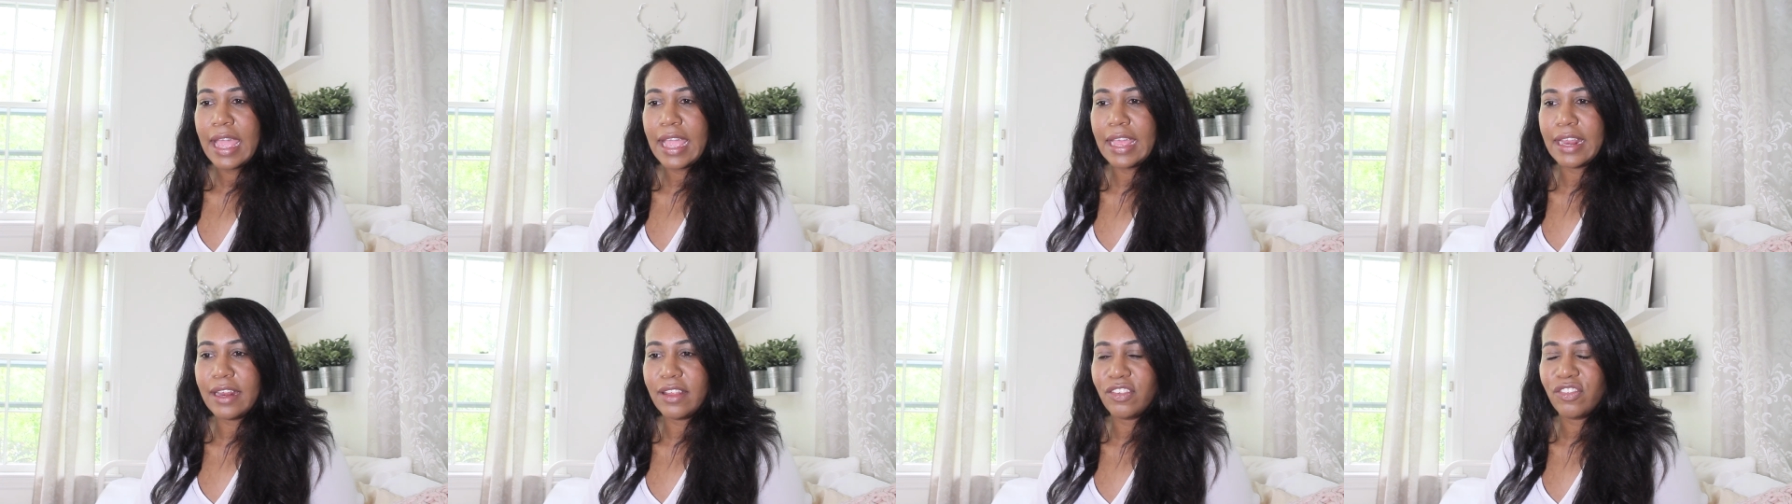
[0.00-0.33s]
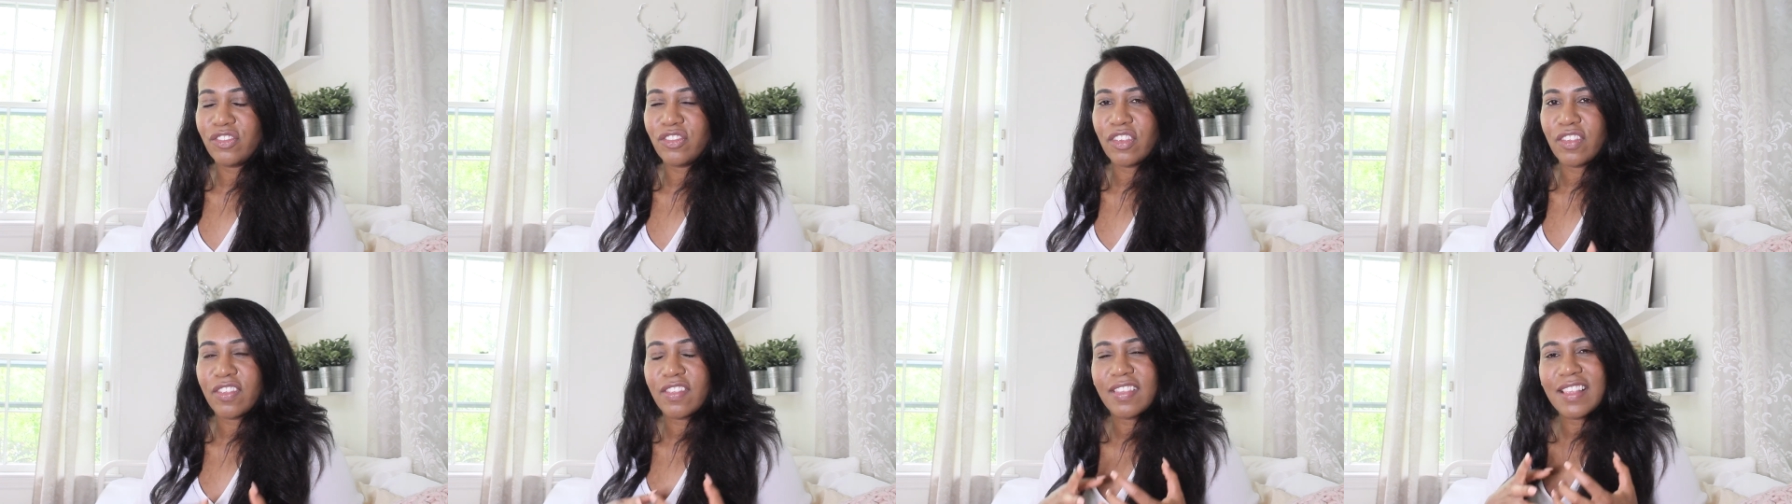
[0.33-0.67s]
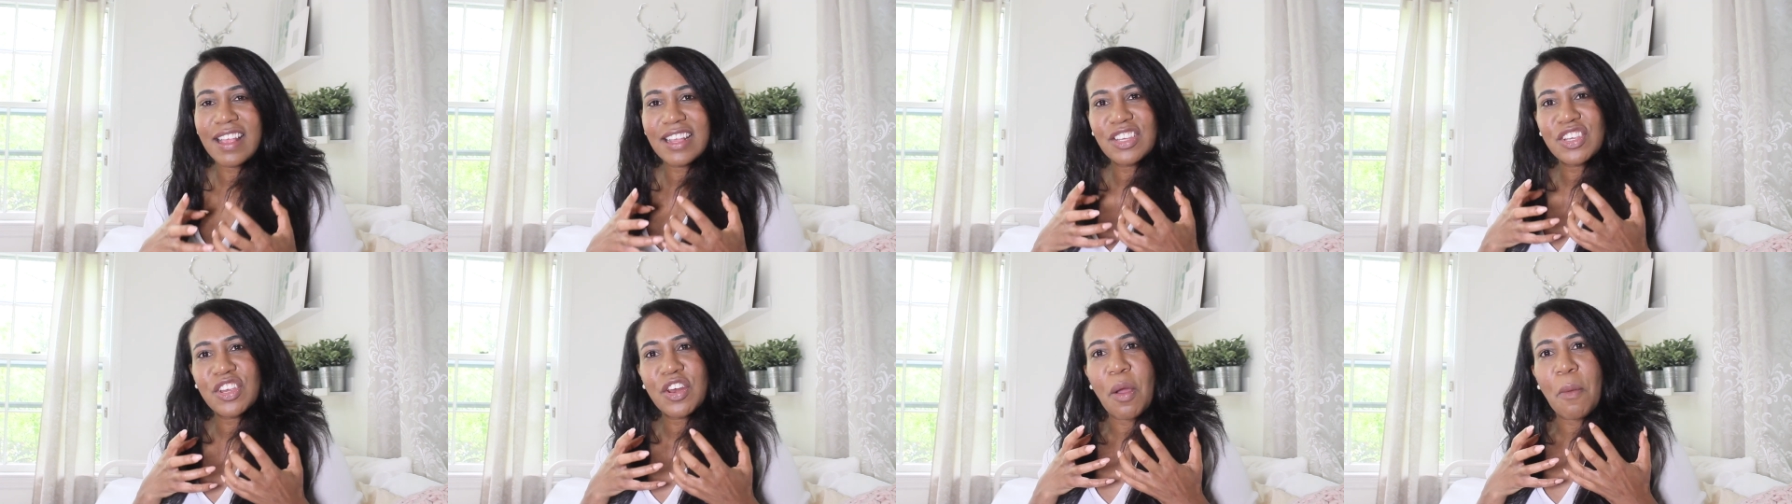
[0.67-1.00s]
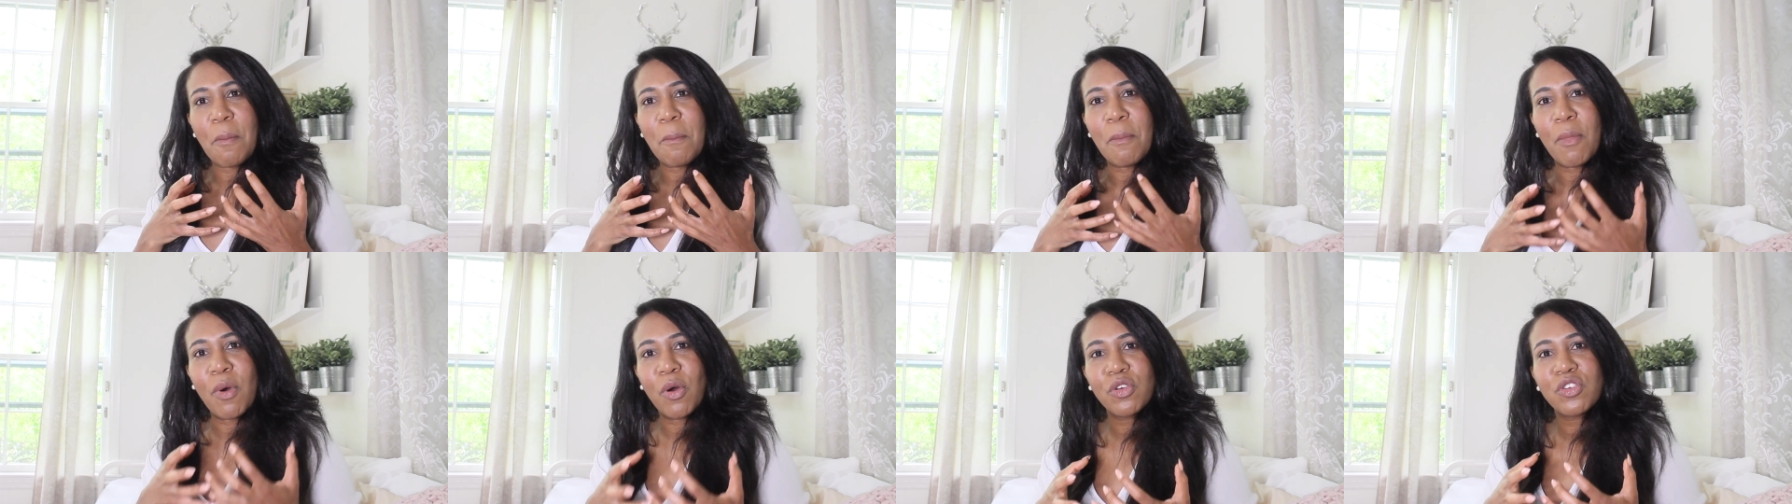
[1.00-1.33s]
it is just such an
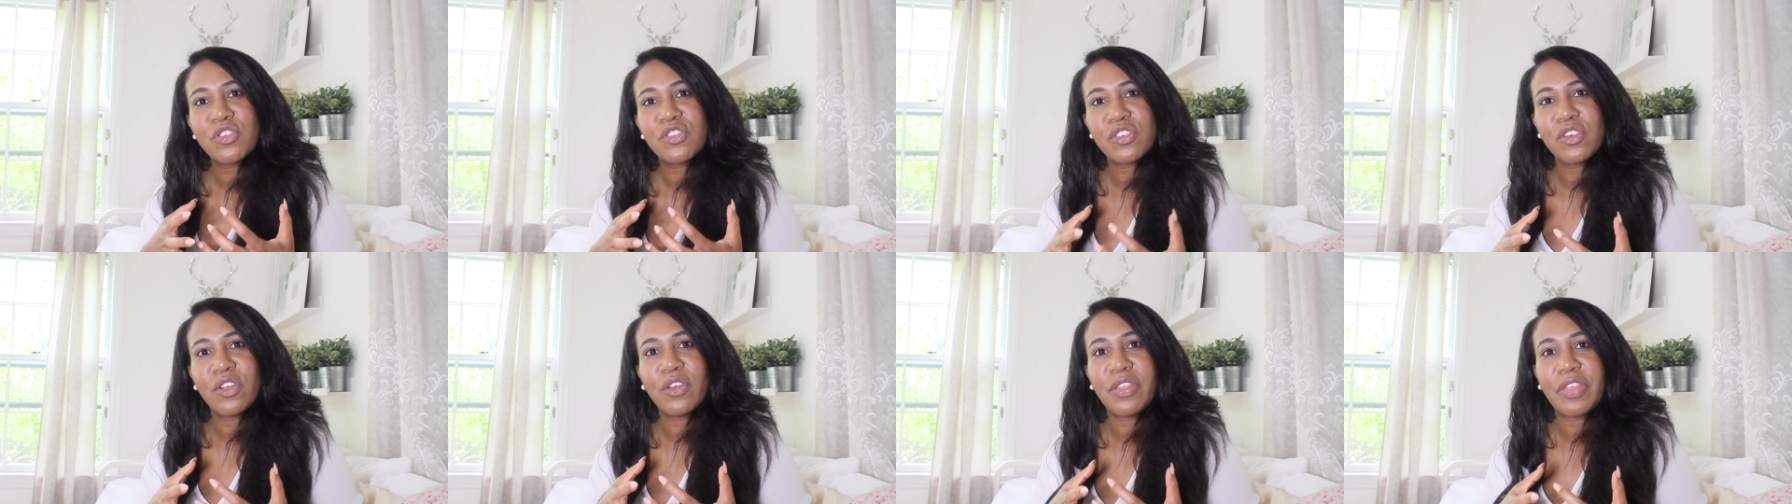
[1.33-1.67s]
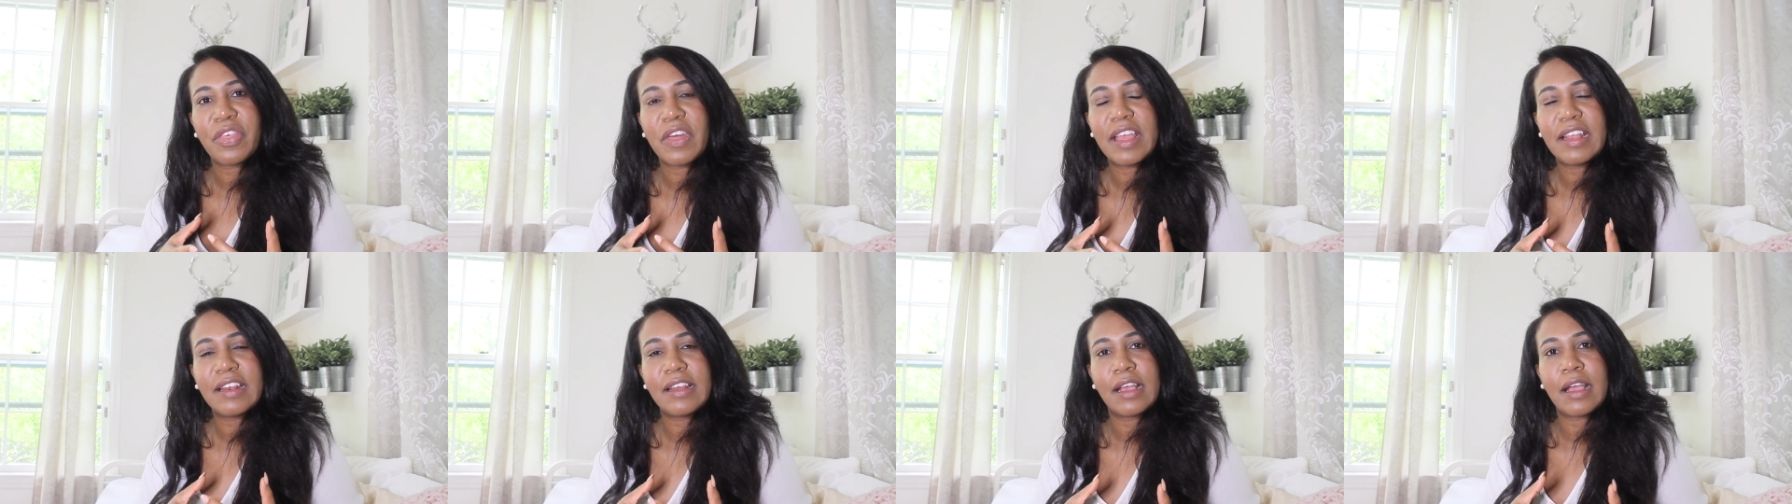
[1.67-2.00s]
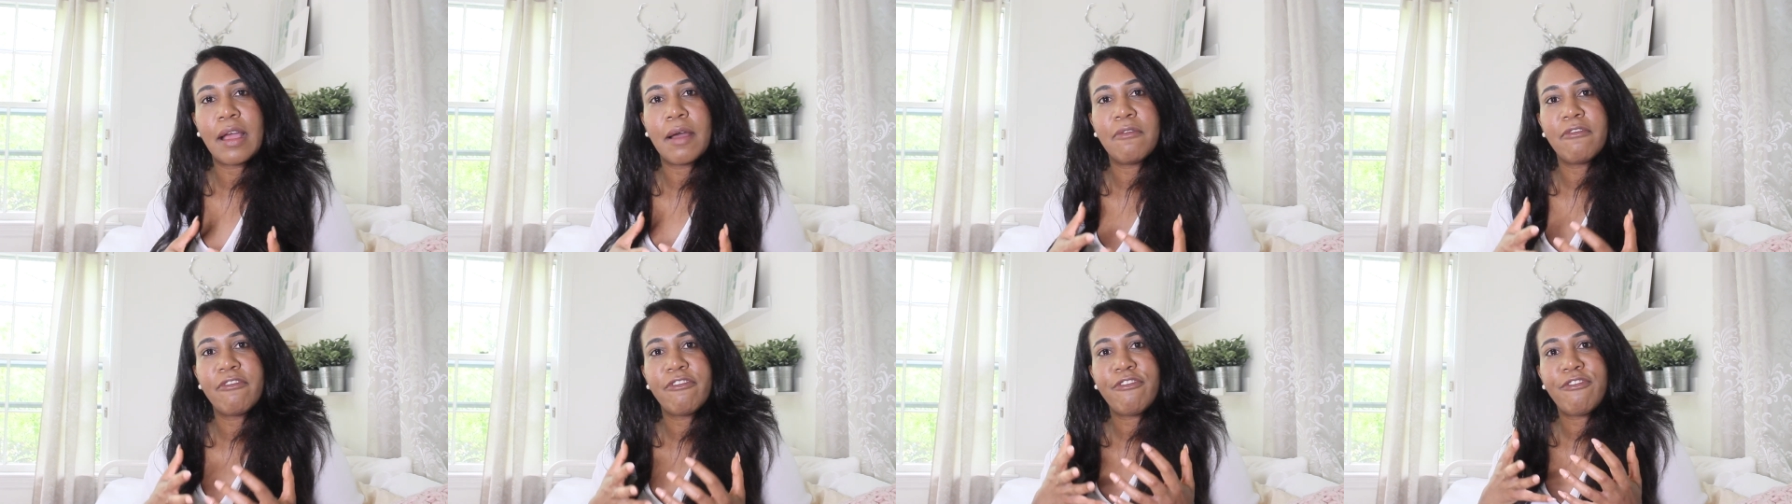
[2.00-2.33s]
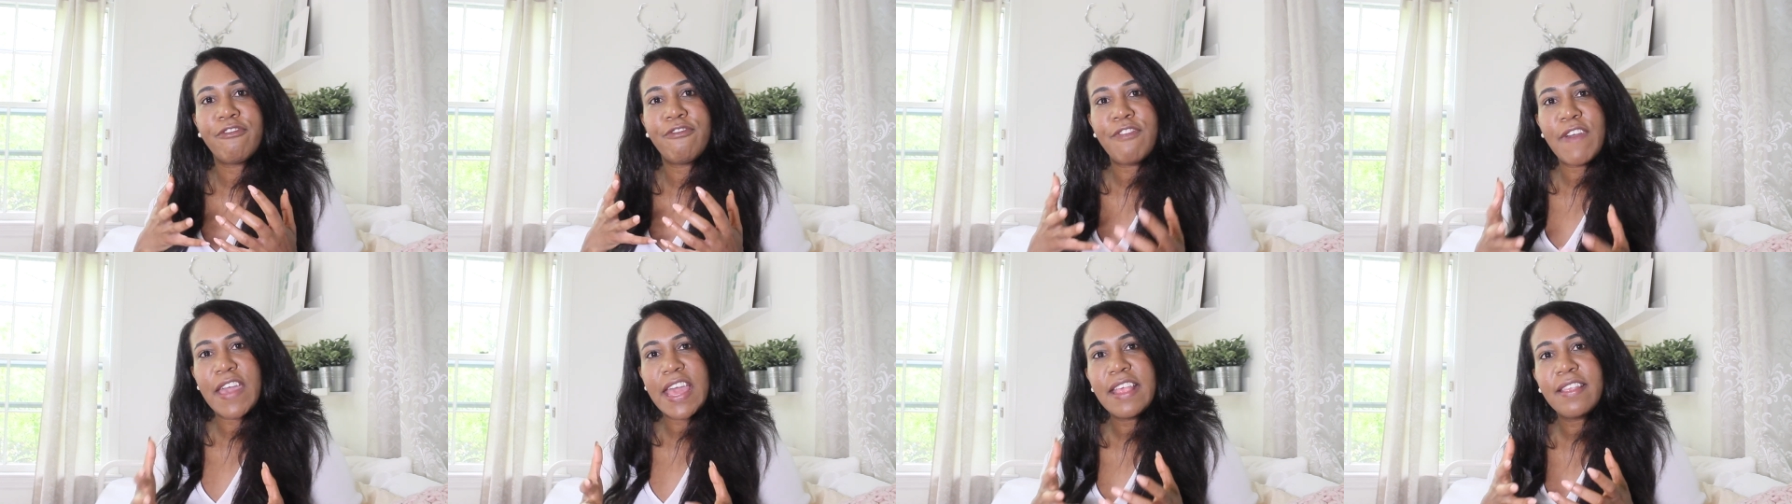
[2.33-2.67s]
emotional thing to come
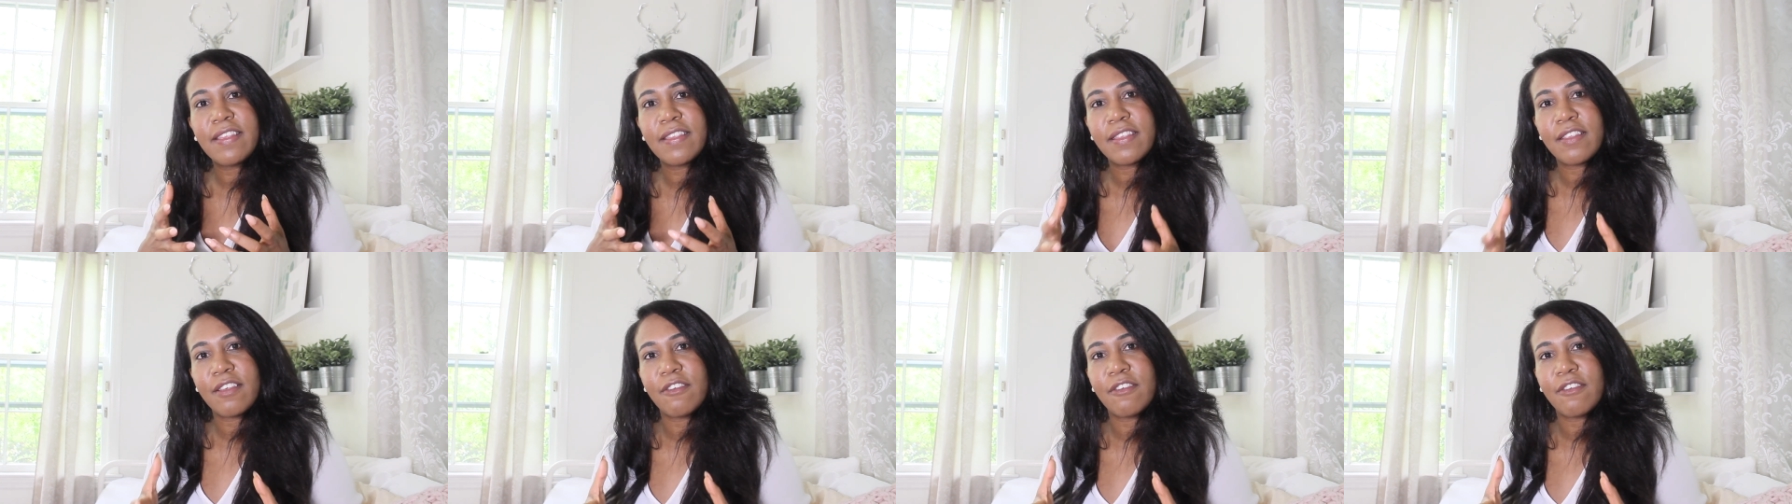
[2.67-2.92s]
face